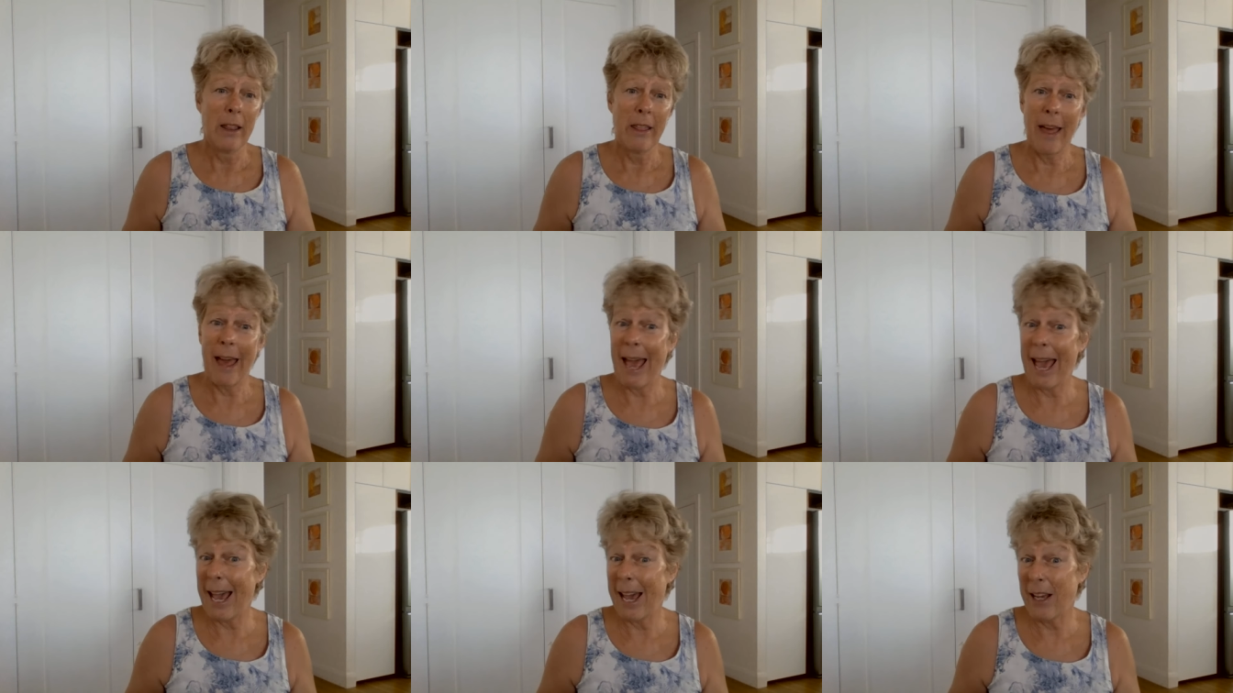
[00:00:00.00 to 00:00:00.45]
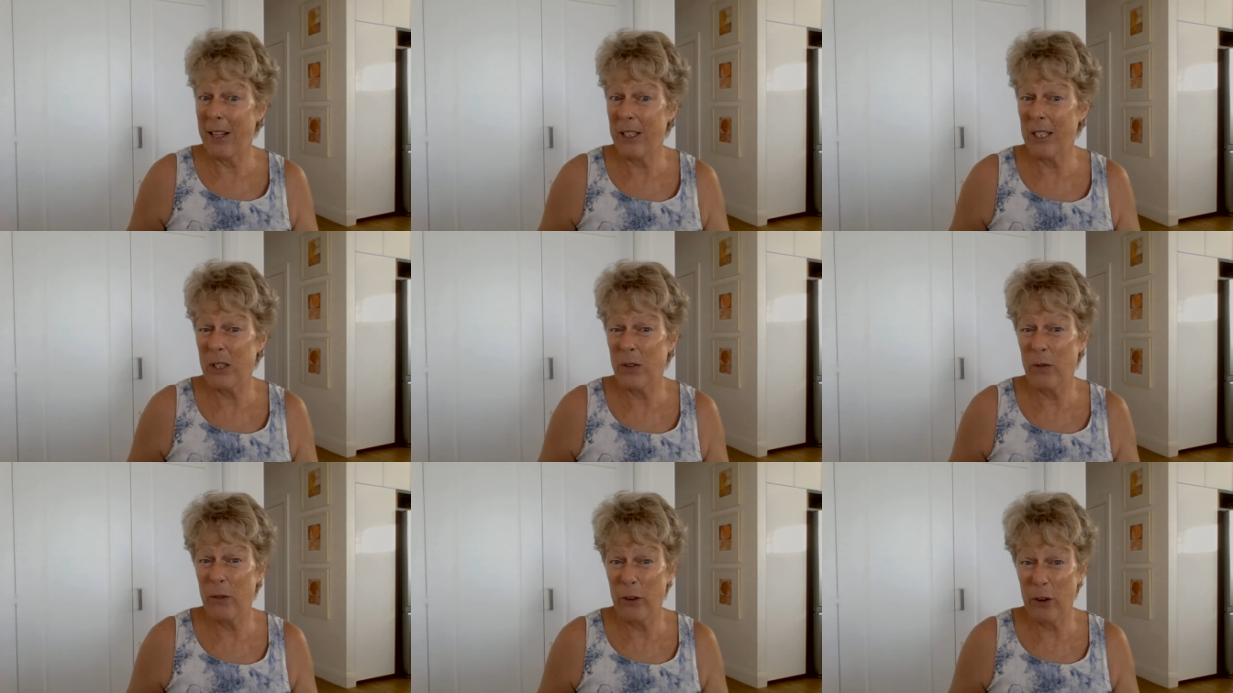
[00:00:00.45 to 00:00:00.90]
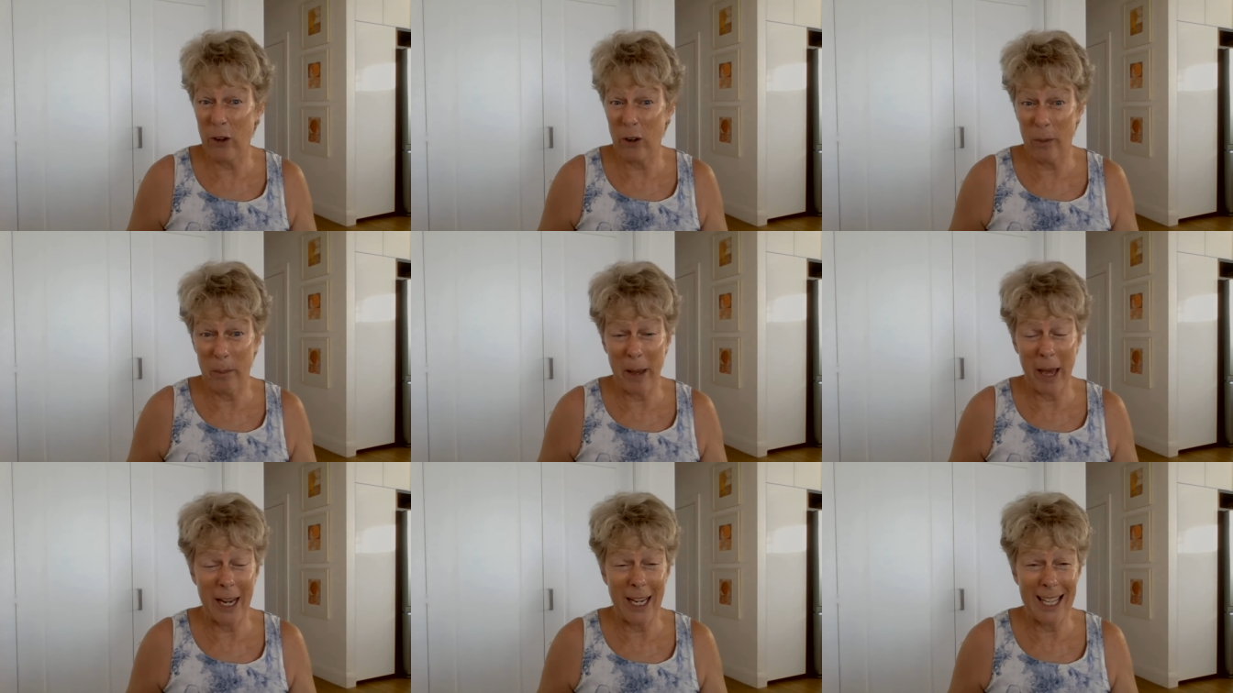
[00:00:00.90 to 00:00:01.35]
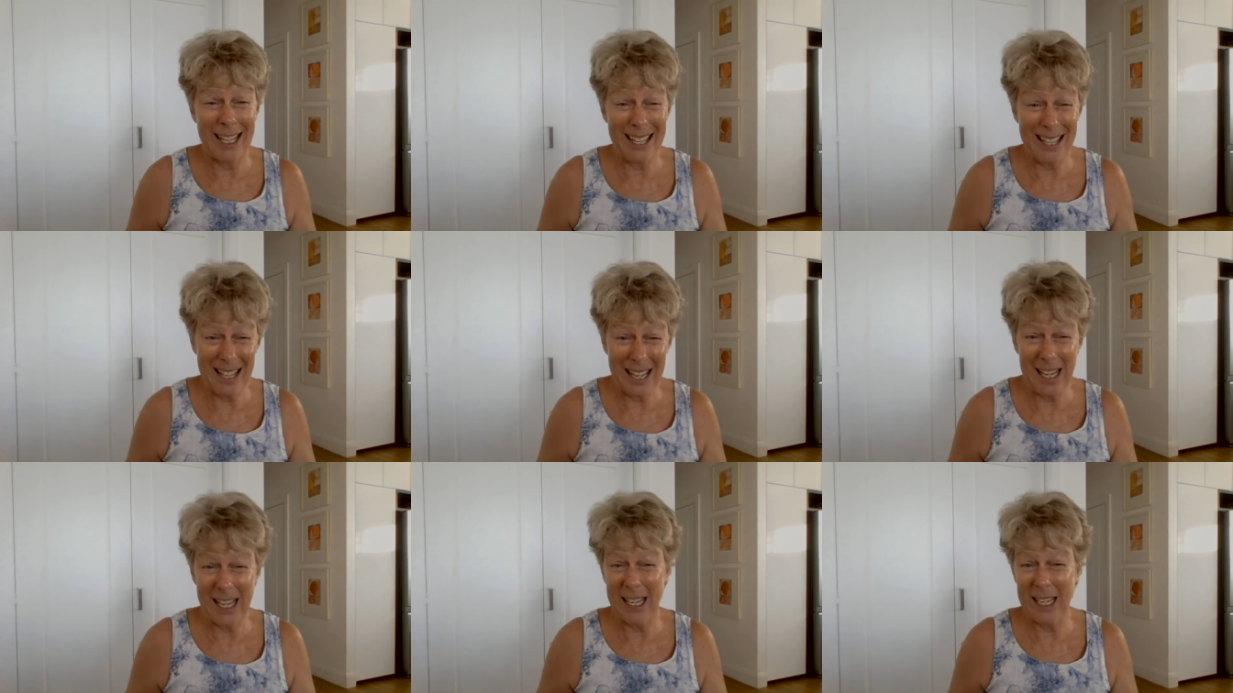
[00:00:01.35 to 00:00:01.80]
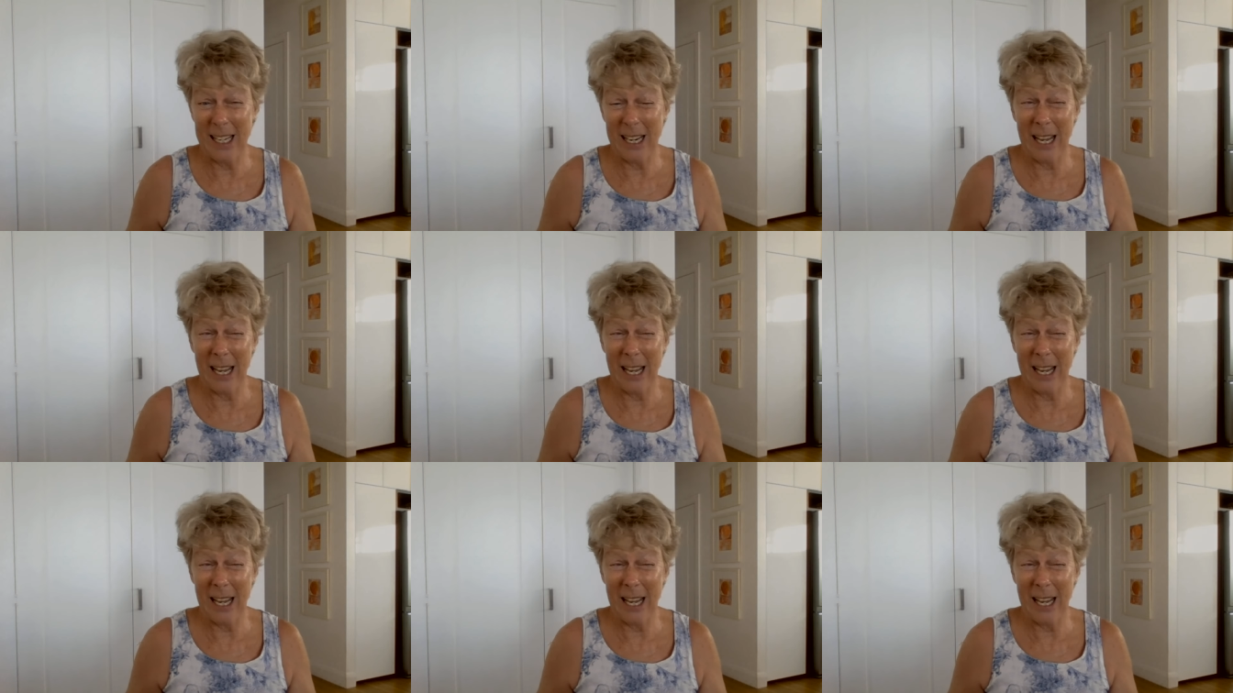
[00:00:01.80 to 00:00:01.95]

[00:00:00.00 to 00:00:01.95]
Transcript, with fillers: the House for about a year